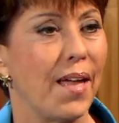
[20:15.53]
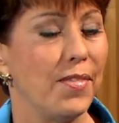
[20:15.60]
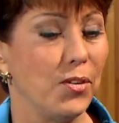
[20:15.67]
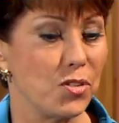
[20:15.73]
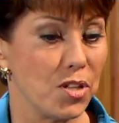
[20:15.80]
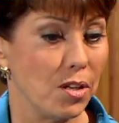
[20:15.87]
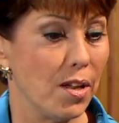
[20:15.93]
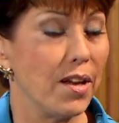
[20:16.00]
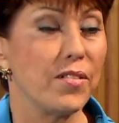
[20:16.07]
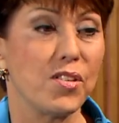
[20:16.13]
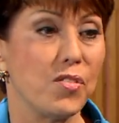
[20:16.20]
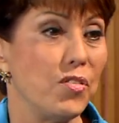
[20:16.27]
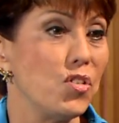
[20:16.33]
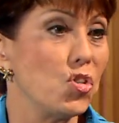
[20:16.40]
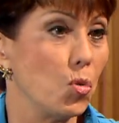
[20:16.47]
And there's a lot of
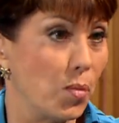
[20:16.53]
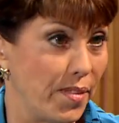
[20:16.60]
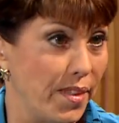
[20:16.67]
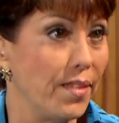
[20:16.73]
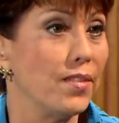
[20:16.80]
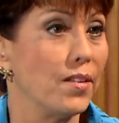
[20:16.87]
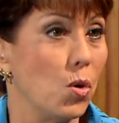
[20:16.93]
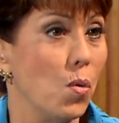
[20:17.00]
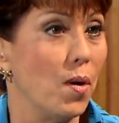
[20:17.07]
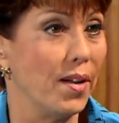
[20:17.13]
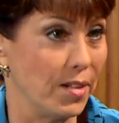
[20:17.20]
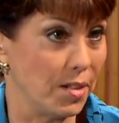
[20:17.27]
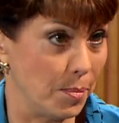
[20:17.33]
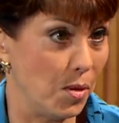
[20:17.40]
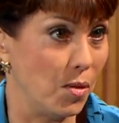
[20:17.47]
division within the
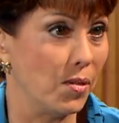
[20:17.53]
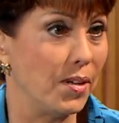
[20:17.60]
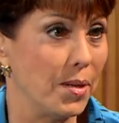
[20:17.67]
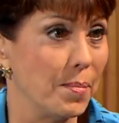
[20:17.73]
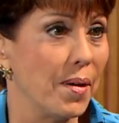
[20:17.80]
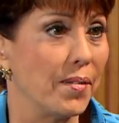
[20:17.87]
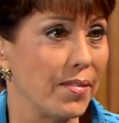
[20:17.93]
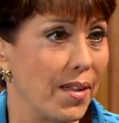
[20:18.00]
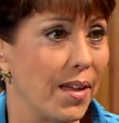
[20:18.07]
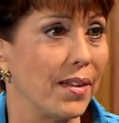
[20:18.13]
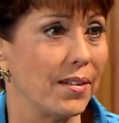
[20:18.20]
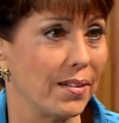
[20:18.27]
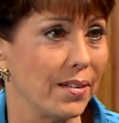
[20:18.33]
Hawaiian community yes, about that.